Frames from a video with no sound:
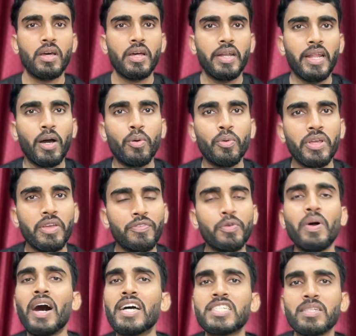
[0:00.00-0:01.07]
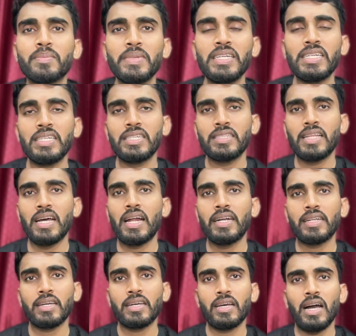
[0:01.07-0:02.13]
Now, if you ask me
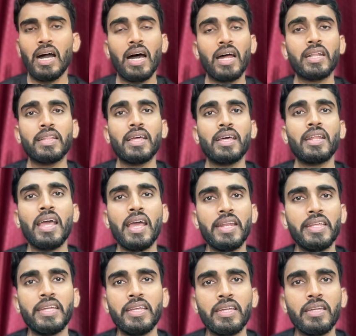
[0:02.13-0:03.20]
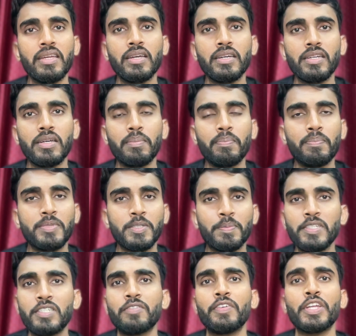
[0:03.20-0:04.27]
that are there any
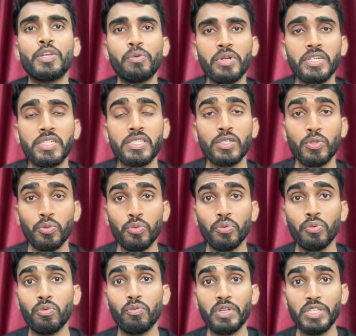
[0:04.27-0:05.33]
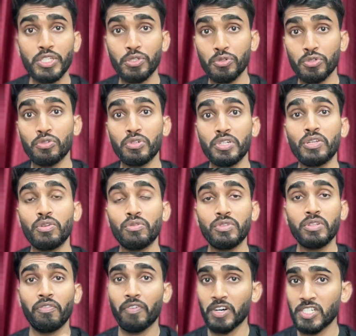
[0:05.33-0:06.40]
specific units to which you should give the
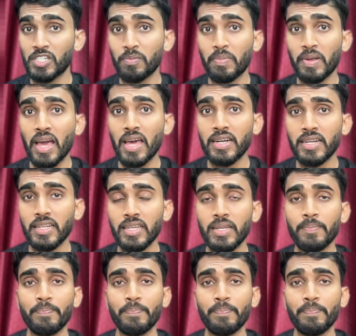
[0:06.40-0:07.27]
first priority,